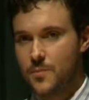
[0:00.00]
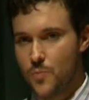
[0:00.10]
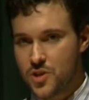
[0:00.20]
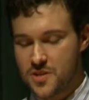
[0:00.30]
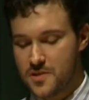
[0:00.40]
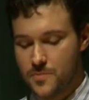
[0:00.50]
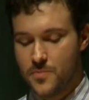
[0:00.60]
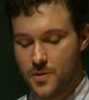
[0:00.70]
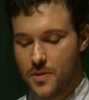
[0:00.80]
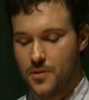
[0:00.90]
Most of
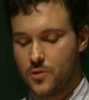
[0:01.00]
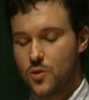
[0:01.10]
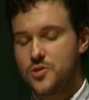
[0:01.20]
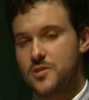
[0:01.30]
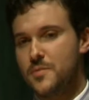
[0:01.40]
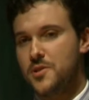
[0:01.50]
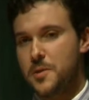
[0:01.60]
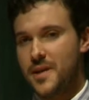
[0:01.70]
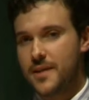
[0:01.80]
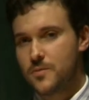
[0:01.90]
them close to
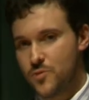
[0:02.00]
Milky Way,